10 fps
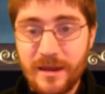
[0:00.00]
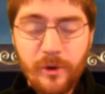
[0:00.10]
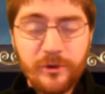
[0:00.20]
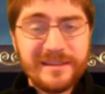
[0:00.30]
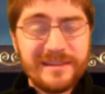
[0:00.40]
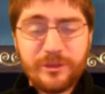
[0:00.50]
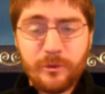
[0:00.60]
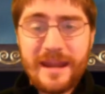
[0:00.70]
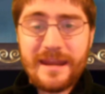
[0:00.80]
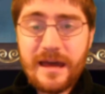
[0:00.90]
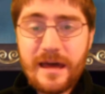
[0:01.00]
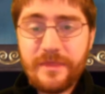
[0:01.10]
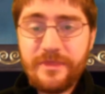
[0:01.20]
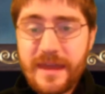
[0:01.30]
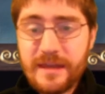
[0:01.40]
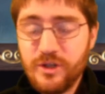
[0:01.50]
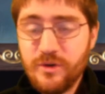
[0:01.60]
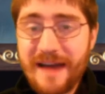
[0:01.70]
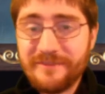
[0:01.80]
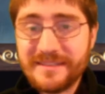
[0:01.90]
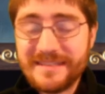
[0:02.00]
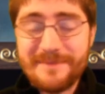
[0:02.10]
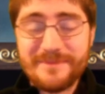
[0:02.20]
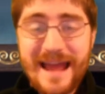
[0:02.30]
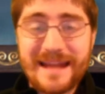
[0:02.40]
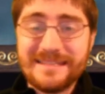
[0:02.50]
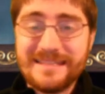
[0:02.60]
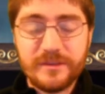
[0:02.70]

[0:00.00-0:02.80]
Poland, Lithuania, they do have the same dynasty.